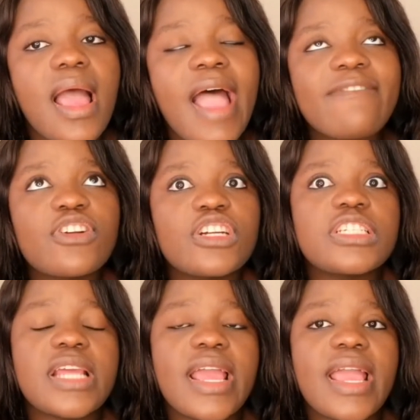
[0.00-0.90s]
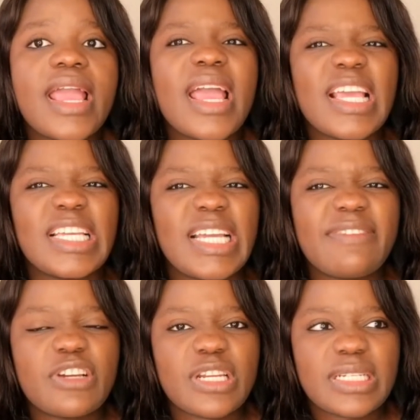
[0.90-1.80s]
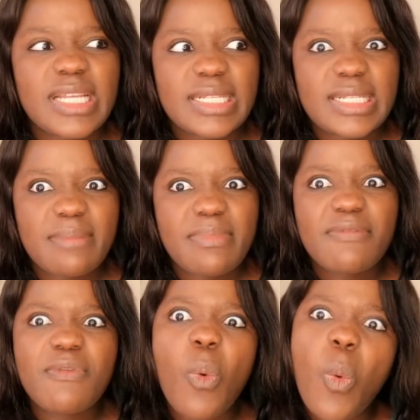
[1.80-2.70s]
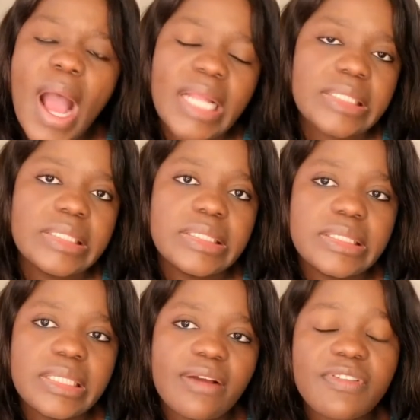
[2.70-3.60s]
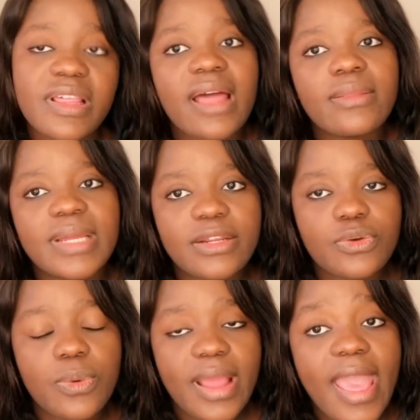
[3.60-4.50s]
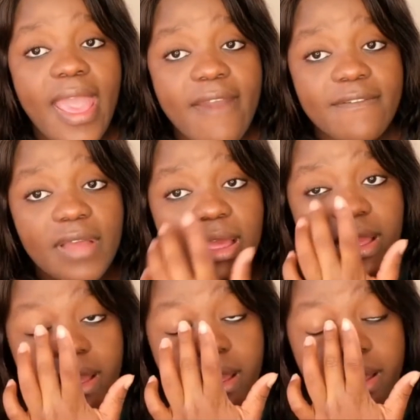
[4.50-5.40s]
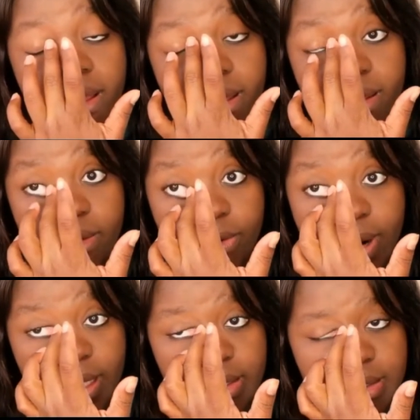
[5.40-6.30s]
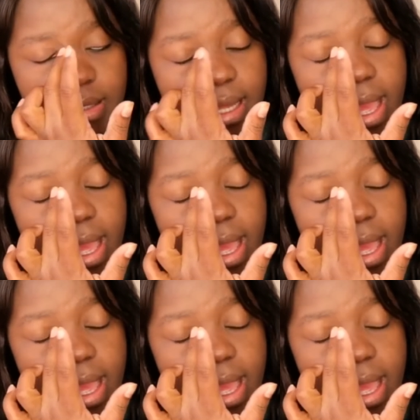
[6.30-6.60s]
I've got a text number for one. For the other one, I don't have, right?